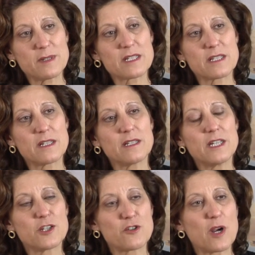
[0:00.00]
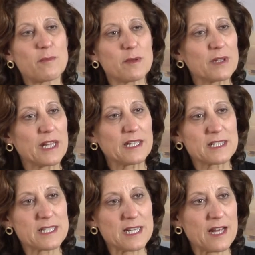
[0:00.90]
is the drop in
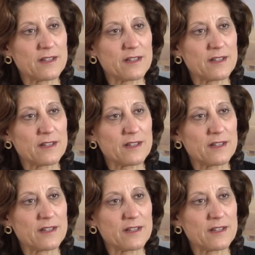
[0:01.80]
platelets and how